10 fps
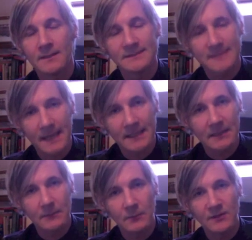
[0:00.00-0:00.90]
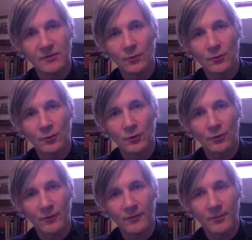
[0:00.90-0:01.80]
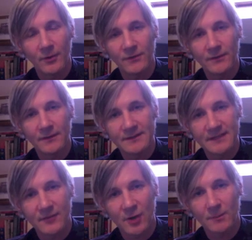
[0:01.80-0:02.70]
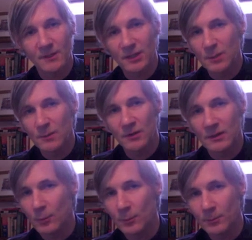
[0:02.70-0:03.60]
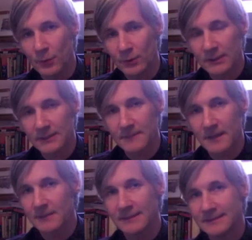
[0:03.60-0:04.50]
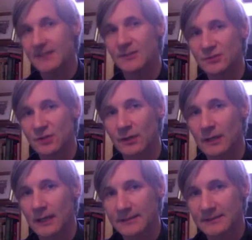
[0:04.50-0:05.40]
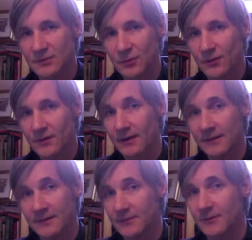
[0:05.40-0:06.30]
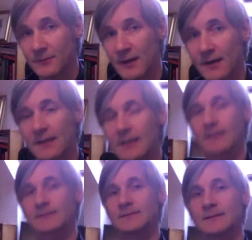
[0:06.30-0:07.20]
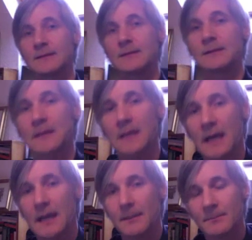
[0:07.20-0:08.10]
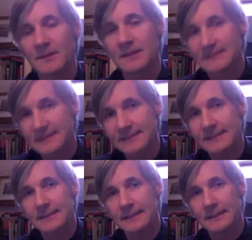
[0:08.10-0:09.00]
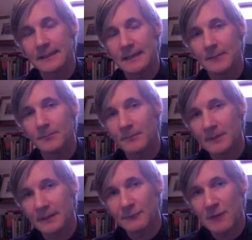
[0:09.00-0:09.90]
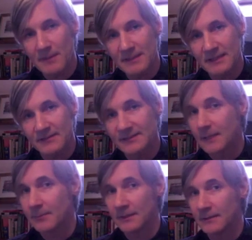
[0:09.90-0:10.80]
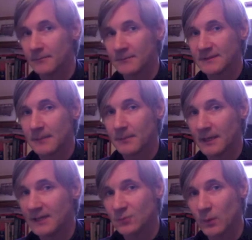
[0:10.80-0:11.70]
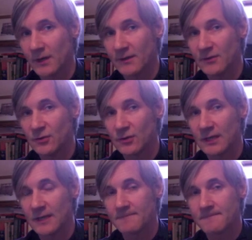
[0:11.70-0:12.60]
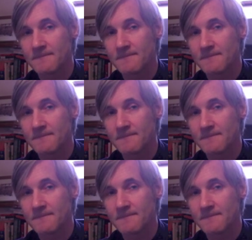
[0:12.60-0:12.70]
Sadly, we don't know enough about self-harm in the community more broadly. The data just aren't collected in Northern Ireland, and they're rarely collected consistently in a representative sample elsewhere in the UK